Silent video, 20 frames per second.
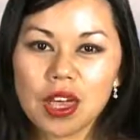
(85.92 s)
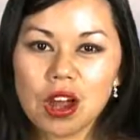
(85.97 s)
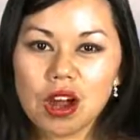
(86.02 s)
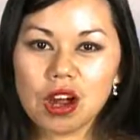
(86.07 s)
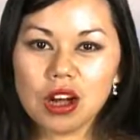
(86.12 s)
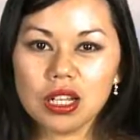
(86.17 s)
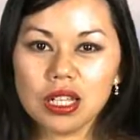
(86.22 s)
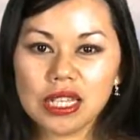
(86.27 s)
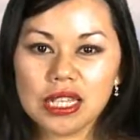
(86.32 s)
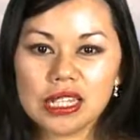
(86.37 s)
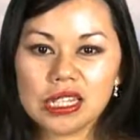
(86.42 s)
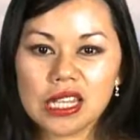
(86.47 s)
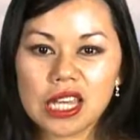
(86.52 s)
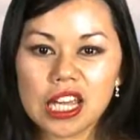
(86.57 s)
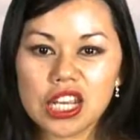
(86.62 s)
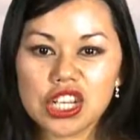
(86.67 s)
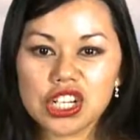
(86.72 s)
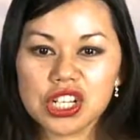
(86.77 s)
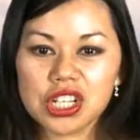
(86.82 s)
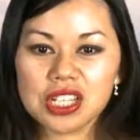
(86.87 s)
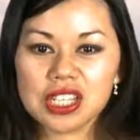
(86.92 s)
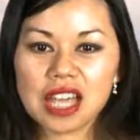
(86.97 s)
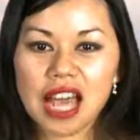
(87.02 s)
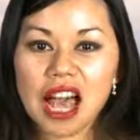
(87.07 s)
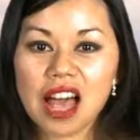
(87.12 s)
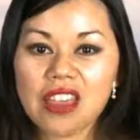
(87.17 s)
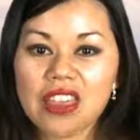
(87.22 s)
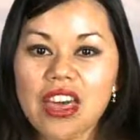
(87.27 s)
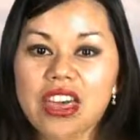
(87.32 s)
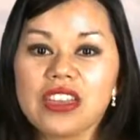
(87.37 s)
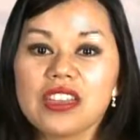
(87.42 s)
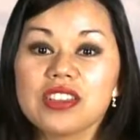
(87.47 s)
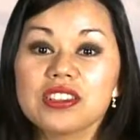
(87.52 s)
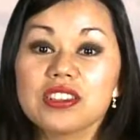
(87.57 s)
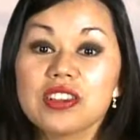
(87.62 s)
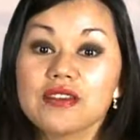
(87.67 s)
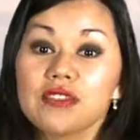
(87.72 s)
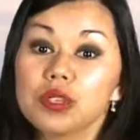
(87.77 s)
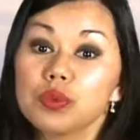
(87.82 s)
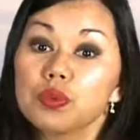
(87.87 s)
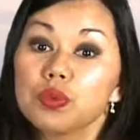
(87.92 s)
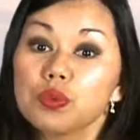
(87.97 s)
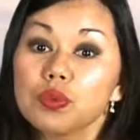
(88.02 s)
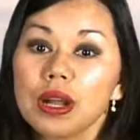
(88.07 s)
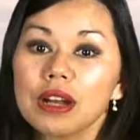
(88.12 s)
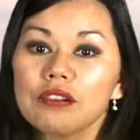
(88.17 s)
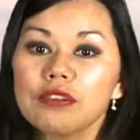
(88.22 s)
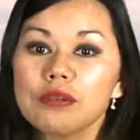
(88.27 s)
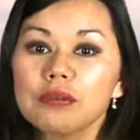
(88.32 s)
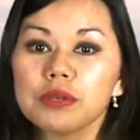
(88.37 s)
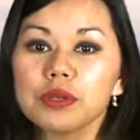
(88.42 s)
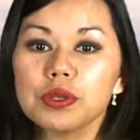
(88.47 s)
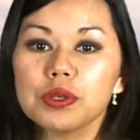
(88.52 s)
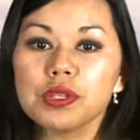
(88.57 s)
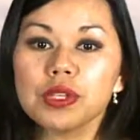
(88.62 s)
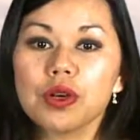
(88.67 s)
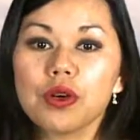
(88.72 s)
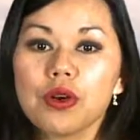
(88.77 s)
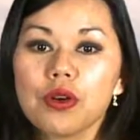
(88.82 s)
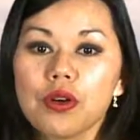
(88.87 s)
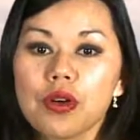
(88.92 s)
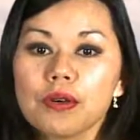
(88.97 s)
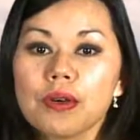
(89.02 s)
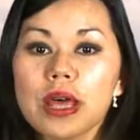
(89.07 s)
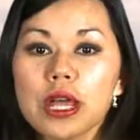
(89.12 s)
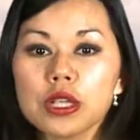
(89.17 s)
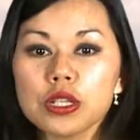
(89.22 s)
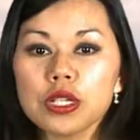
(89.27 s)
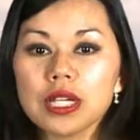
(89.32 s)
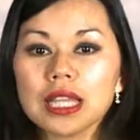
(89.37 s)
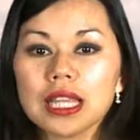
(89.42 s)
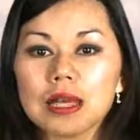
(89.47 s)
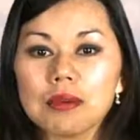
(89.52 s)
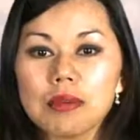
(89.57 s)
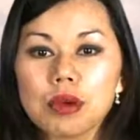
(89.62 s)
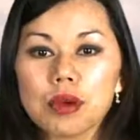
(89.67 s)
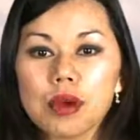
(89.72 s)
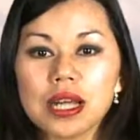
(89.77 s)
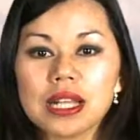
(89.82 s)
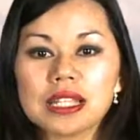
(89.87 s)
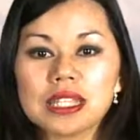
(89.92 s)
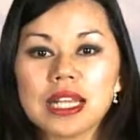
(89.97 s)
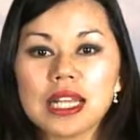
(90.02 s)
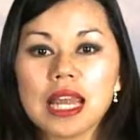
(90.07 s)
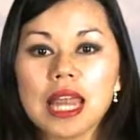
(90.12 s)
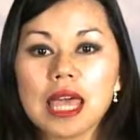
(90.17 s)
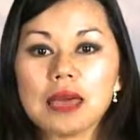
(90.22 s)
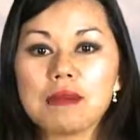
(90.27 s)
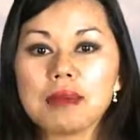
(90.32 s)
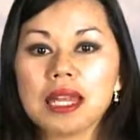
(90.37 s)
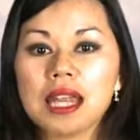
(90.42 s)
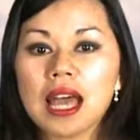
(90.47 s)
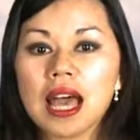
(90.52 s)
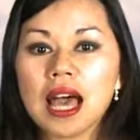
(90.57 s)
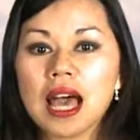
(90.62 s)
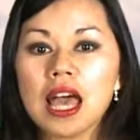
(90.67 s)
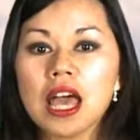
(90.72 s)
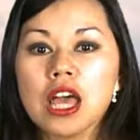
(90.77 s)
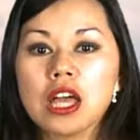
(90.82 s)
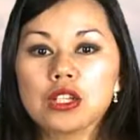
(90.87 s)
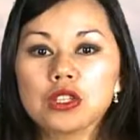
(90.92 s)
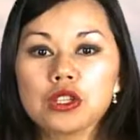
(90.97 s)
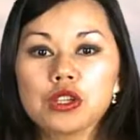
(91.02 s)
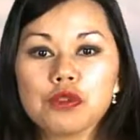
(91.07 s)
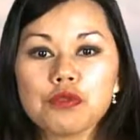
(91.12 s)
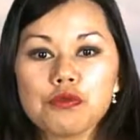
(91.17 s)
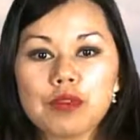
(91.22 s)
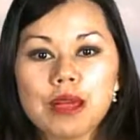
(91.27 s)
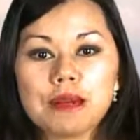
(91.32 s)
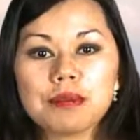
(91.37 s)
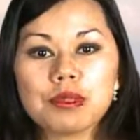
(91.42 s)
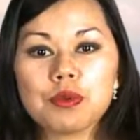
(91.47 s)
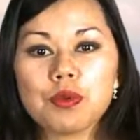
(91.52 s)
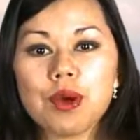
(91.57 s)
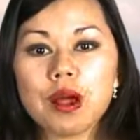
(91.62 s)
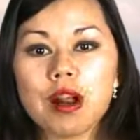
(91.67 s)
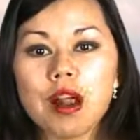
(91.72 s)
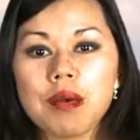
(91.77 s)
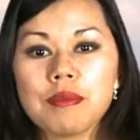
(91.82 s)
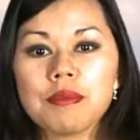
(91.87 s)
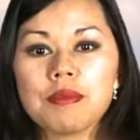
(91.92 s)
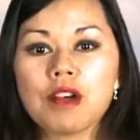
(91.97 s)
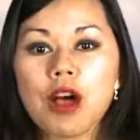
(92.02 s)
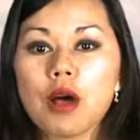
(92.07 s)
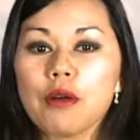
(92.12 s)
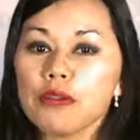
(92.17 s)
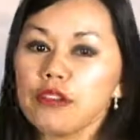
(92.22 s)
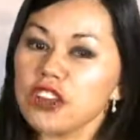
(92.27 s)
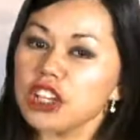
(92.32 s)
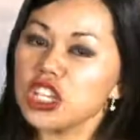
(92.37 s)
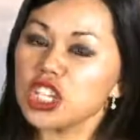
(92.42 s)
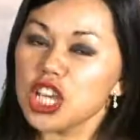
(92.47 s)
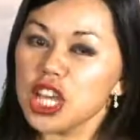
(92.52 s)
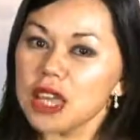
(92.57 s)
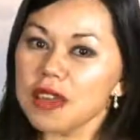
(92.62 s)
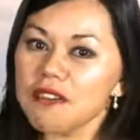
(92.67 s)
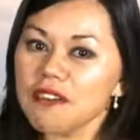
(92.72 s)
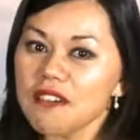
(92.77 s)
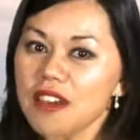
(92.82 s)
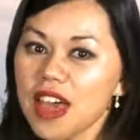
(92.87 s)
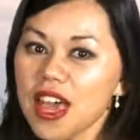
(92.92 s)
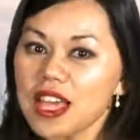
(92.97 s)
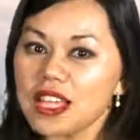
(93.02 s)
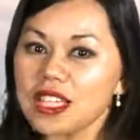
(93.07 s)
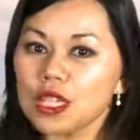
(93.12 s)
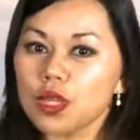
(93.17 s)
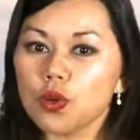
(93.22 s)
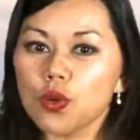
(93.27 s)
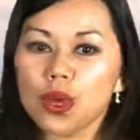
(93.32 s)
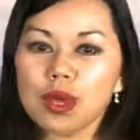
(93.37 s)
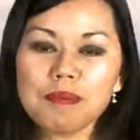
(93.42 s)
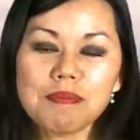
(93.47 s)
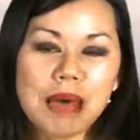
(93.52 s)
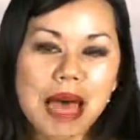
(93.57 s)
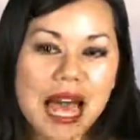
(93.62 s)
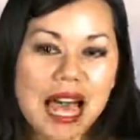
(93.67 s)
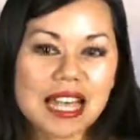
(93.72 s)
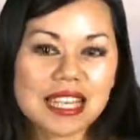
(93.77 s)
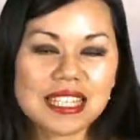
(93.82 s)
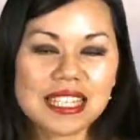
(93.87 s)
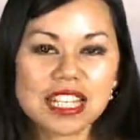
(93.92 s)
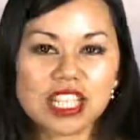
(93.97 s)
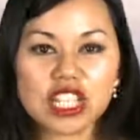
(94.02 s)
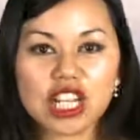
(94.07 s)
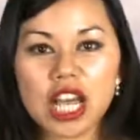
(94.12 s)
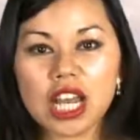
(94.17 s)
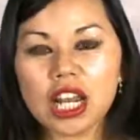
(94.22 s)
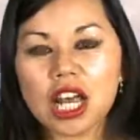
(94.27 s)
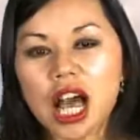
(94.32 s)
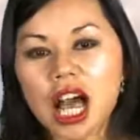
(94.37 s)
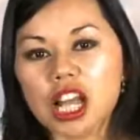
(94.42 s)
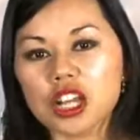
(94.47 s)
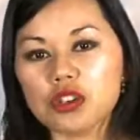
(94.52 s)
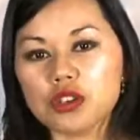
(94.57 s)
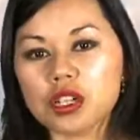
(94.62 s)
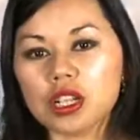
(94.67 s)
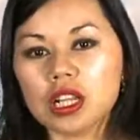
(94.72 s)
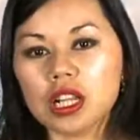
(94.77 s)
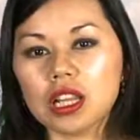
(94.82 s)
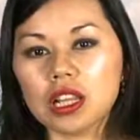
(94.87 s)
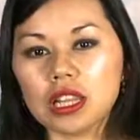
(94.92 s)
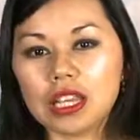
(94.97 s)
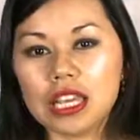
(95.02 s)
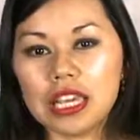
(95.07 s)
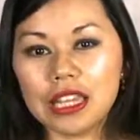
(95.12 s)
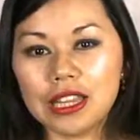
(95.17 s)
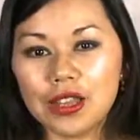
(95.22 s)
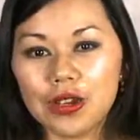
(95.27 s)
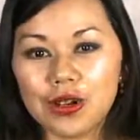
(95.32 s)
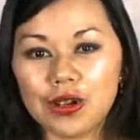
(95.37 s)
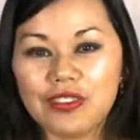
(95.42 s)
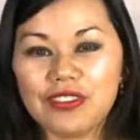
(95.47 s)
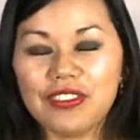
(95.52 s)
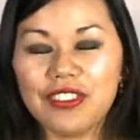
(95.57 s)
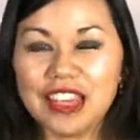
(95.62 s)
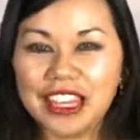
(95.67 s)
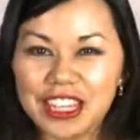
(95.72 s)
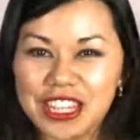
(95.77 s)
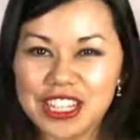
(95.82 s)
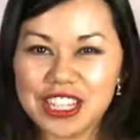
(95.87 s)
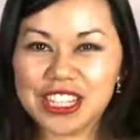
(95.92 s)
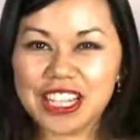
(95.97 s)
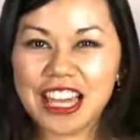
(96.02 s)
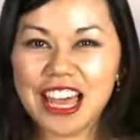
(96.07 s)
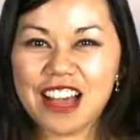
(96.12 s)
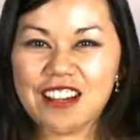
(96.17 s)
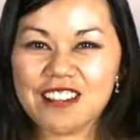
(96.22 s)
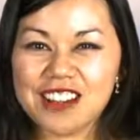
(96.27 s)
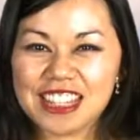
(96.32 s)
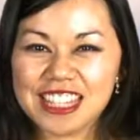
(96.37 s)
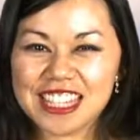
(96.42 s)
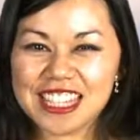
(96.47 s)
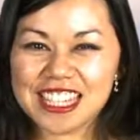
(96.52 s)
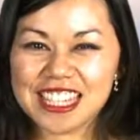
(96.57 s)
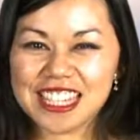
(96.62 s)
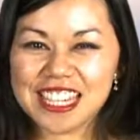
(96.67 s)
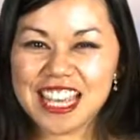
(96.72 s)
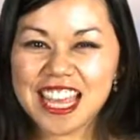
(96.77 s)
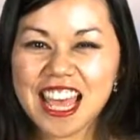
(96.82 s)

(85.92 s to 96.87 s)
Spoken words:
Early indications are that the service will run from Tuticorin to Colombo and Talaimana to Rameswaram, offering cheap fares, quick passage and a 100-kilo luggage allowance.